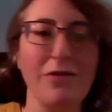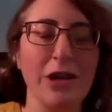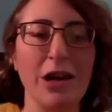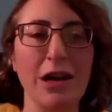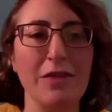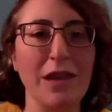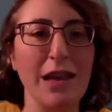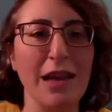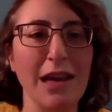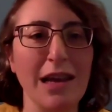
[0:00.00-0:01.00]
figure out if
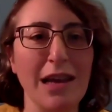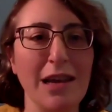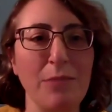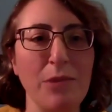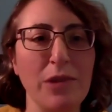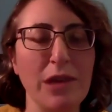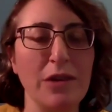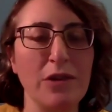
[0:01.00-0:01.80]
they like it, music